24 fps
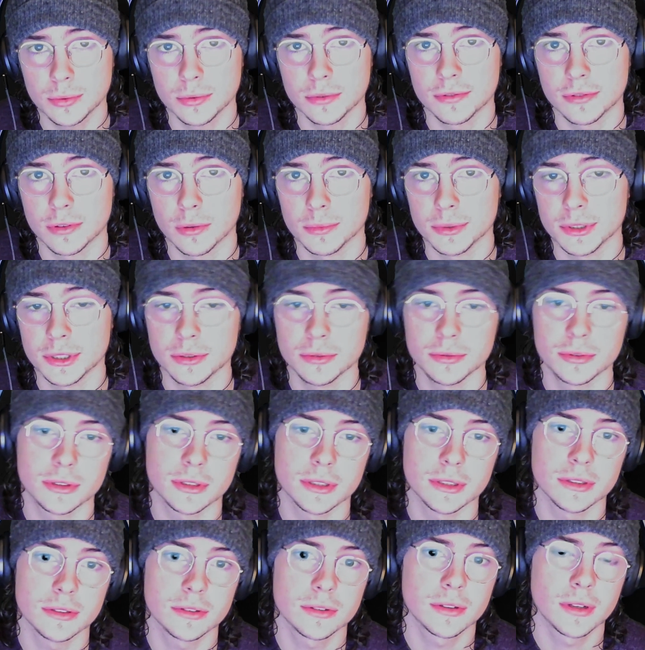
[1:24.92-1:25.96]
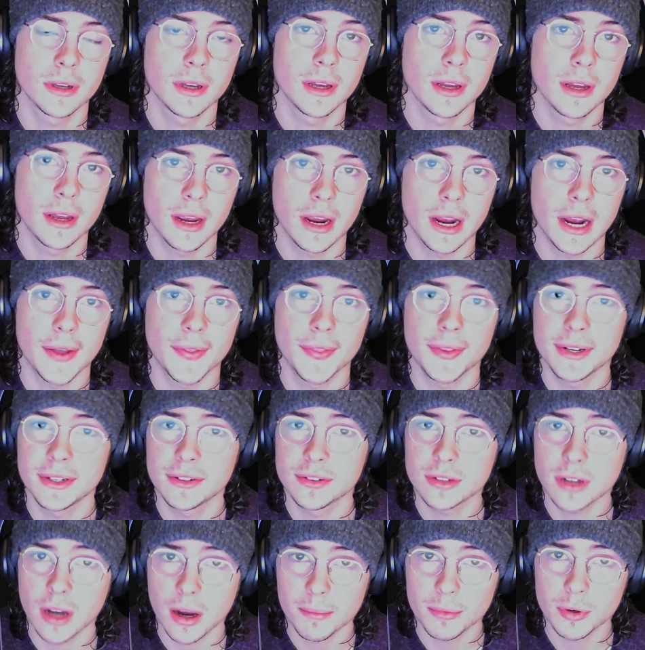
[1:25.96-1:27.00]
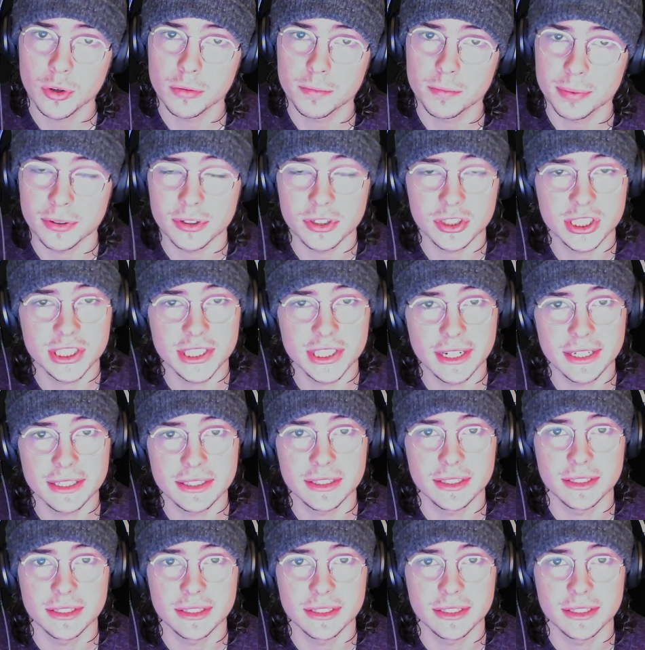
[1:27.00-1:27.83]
from Houston's, and that he has come to appreciate the